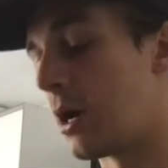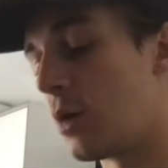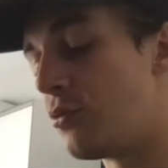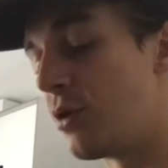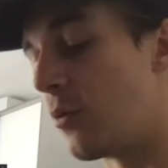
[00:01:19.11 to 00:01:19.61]

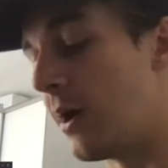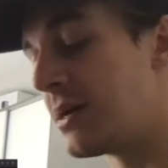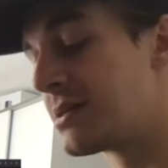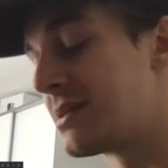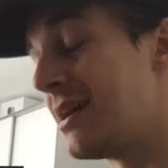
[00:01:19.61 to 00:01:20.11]
couple
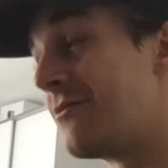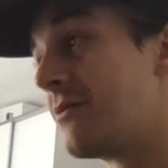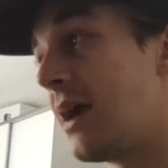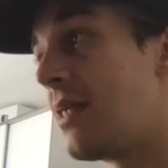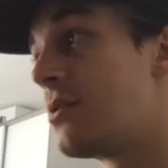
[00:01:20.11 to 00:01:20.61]
requests that I've
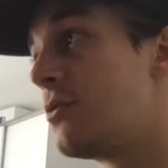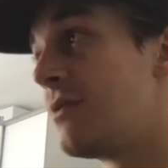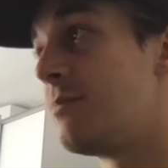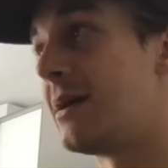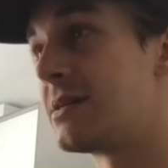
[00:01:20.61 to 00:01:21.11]
gathered over
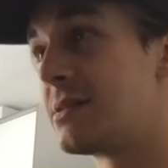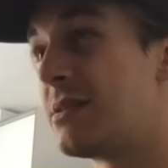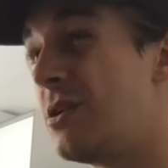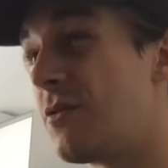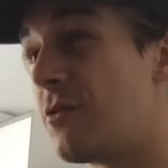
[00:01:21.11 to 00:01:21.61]
the past
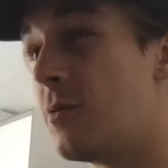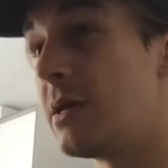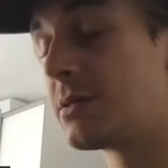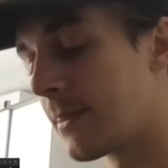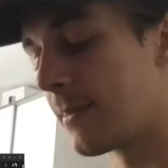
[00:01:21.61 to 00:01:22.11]
3 or 4
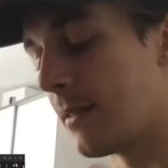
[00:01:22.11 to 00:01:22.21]
weeks.